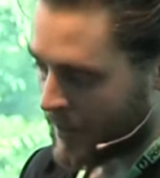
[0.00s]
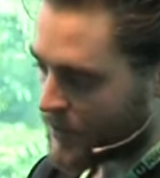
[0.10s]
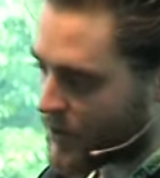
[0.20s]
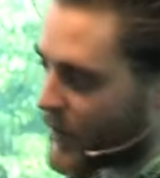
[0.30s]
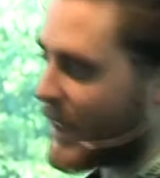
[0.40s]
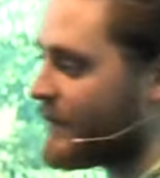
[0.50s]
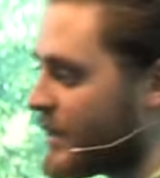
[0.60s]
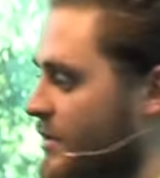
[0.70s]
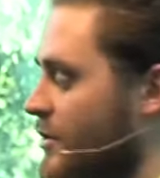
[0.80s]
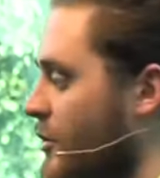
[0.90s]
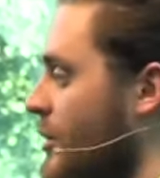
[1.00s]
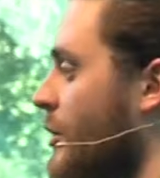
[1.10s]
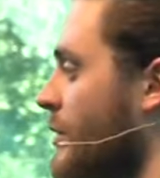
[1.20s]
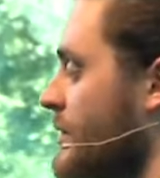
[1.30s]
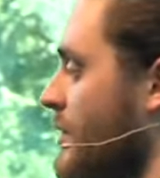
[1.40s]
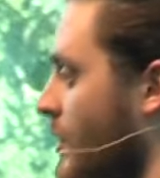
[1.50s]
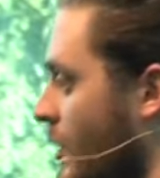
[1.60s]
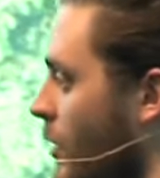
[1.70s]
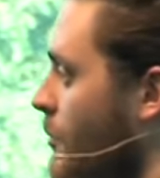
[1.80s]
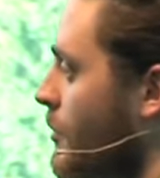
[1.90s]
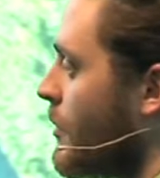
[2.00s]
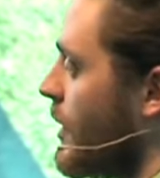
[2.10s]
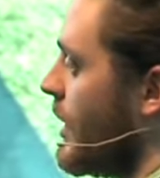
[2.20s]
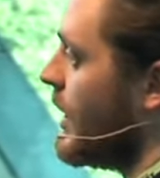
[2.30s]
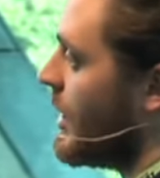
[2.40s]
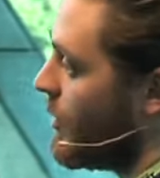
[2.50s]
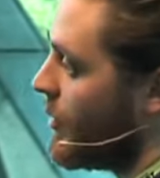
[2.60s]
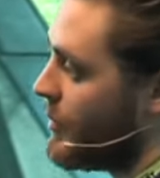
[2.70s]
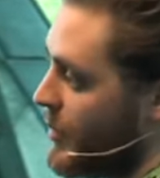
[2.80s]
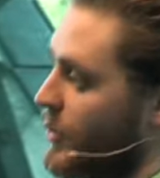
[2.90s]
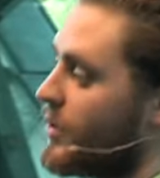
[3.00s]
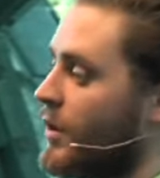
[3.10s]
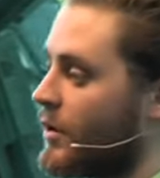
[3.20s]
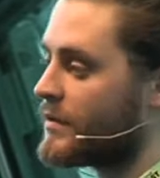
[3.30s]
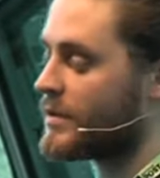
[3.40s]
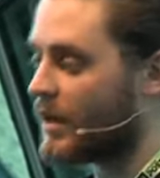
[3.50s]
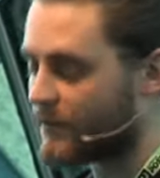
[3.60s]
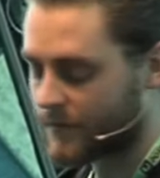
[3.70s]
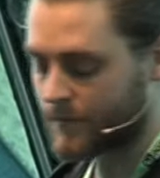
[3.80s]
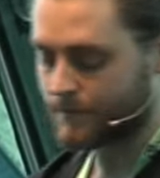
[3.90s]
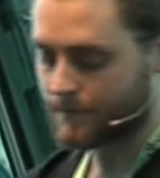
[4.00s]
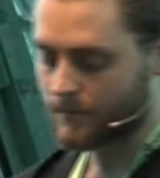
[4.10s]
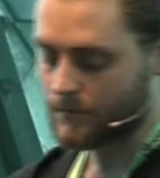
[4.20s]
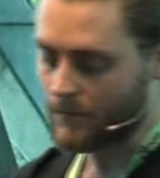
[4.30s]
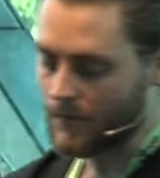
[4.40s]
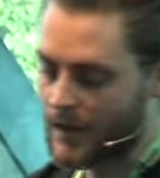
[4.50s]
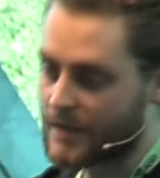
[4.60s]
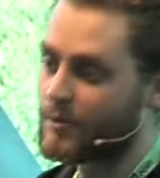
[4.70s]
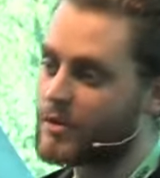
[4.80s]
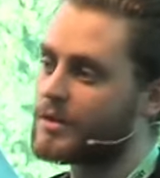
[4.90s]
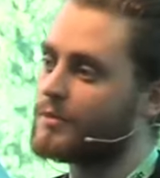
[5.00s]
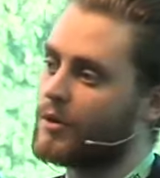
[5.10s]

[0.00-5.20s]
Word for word: So we have this studio in Stockholm uh, where we build a lot of stuff it's mostly